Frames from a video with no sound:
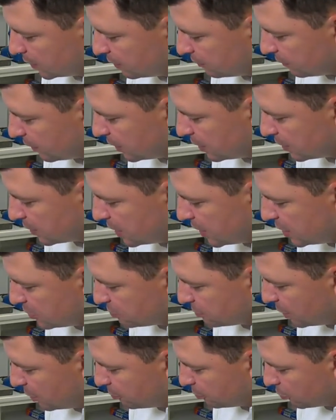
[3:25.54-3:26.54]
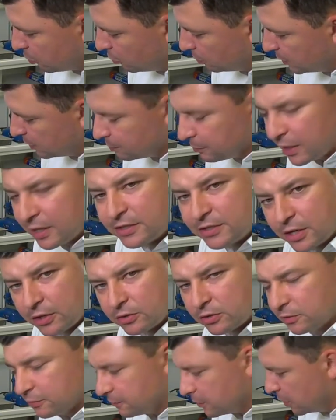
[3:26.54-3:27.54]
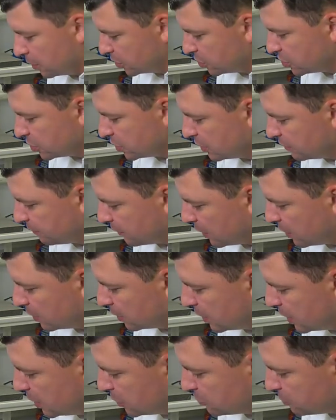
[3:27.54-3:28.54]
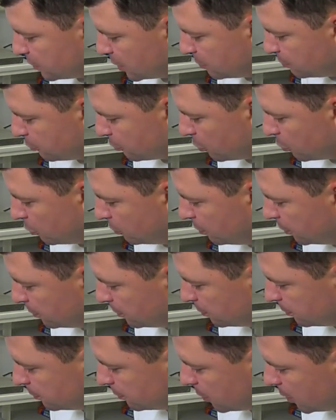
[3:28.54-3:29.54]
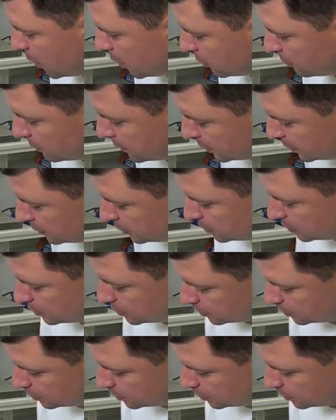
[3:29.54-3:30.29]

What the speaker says: If I engage my probe in my delta function, if I engage my probe on my